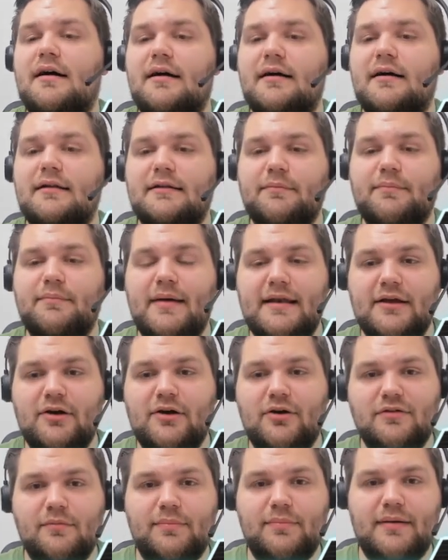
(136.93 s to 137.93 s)

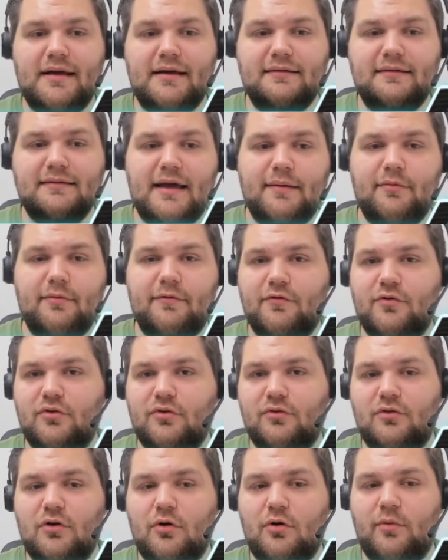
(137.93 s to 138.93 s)
depending on the player type, of
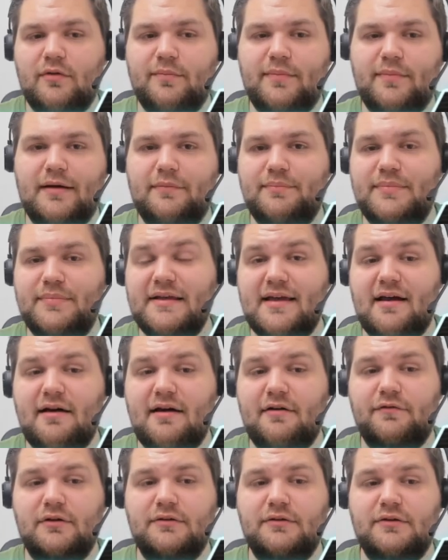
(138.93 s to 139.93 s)
course, always, but be
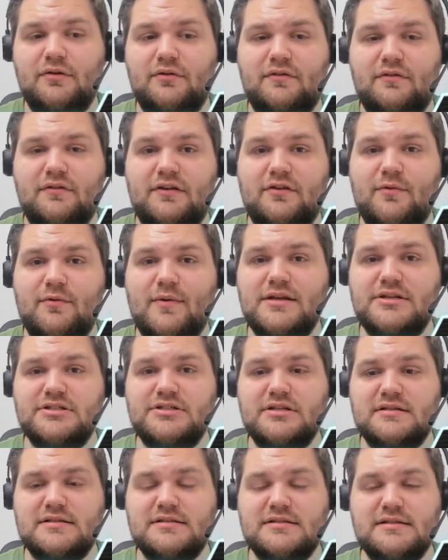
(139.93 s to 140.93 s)
careful in those
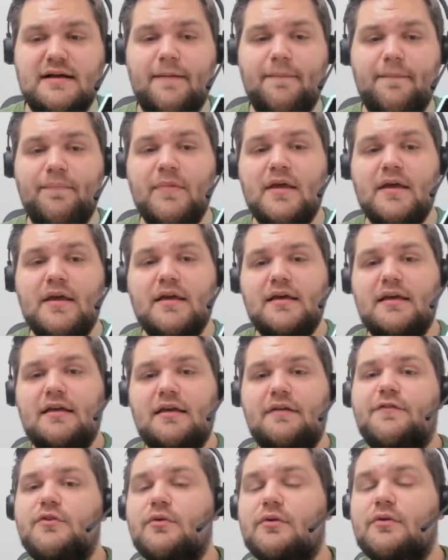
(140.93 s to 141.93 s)
situations.
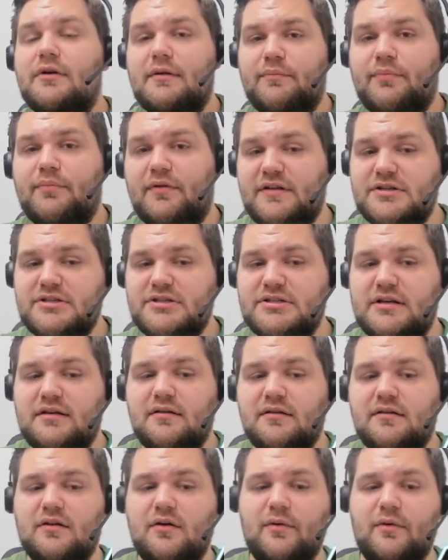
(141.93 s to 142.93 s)
If you're in
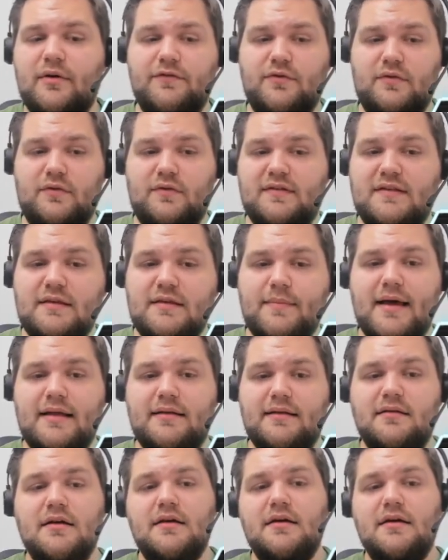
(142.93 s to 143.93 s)
position, so if you see
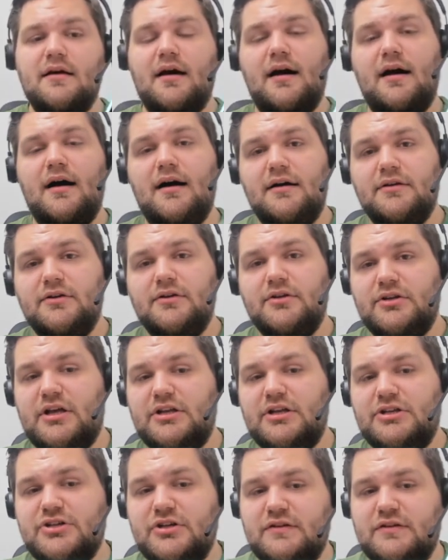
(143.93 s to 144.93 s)
bet,
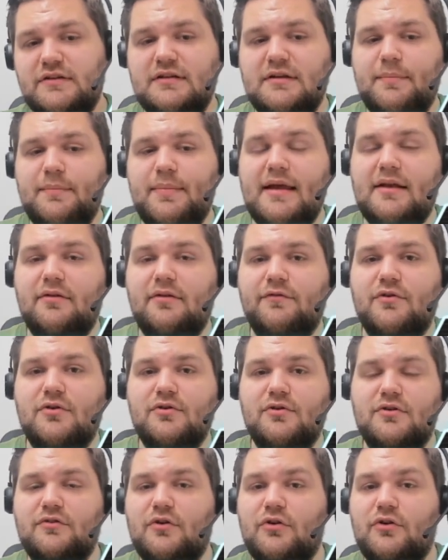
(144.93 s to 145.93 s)
it should depend, of
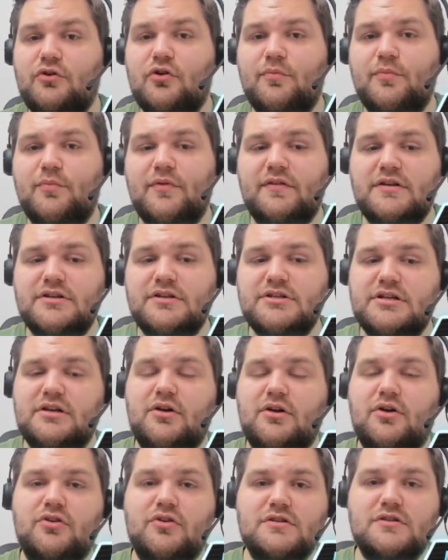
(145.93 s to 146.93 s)
course, on your
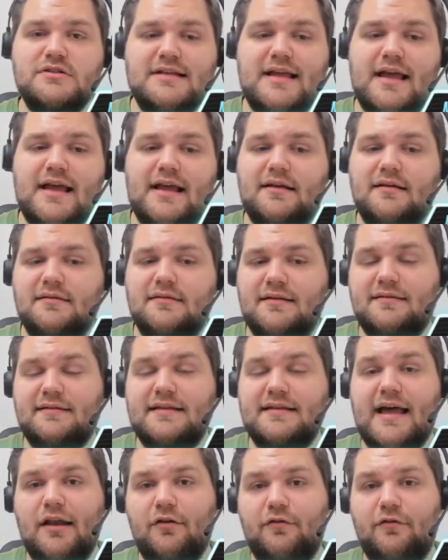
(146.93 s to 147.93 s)
position, on your stack, the
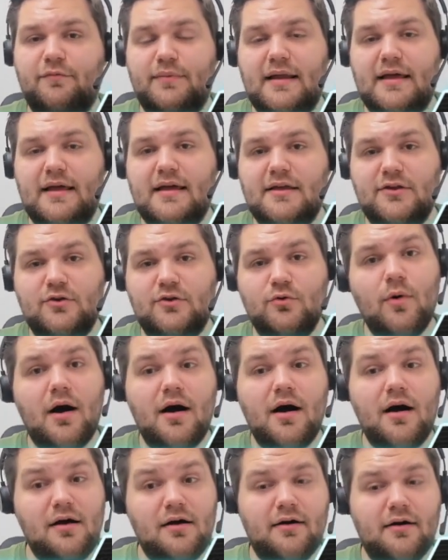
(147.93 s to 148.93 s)
style of player you
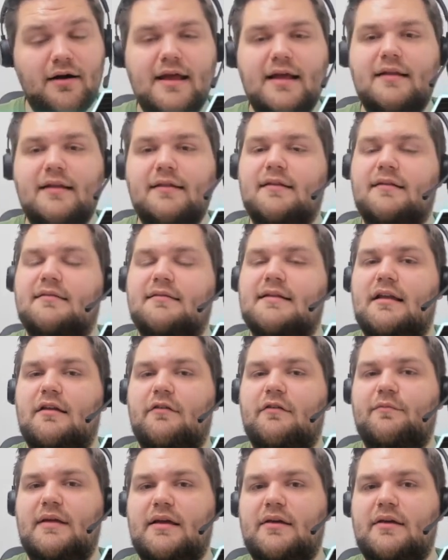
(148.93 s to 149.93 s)
are, and the style
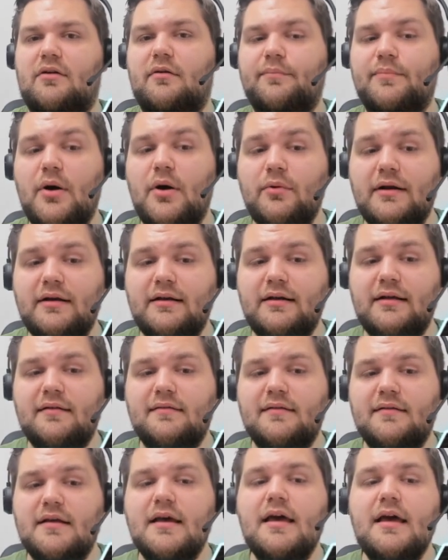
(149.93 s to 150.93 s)
of player your opponent
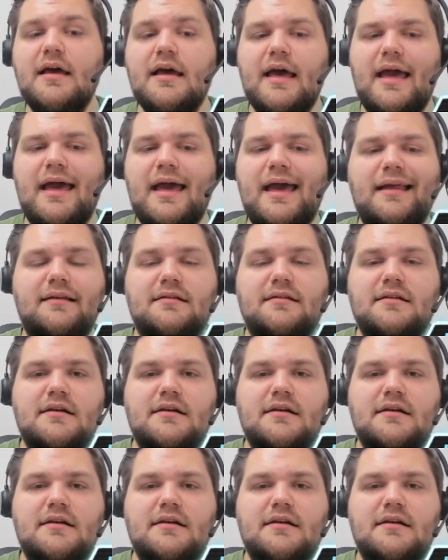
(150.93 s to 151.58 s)
is, and